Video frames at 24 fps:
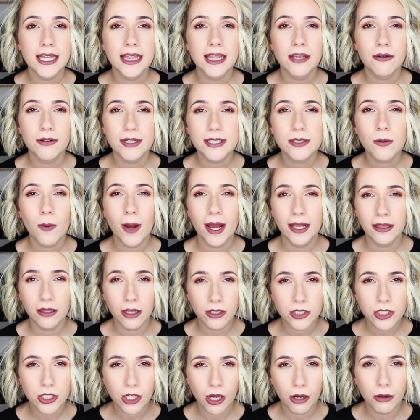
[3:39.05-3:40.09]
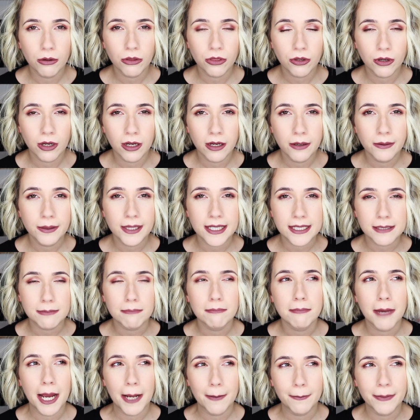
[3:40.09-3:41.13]
There is quite a lot to go through. This
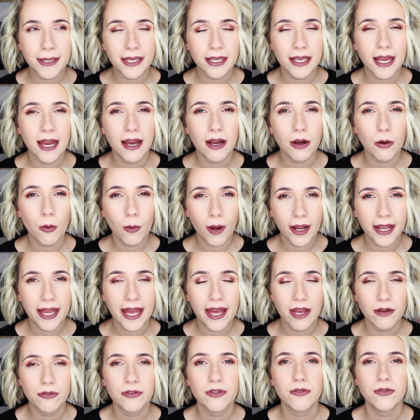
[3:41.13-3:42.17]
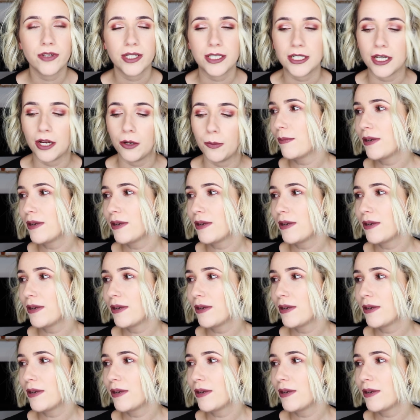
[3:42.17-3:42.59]
might be quite a hefty video.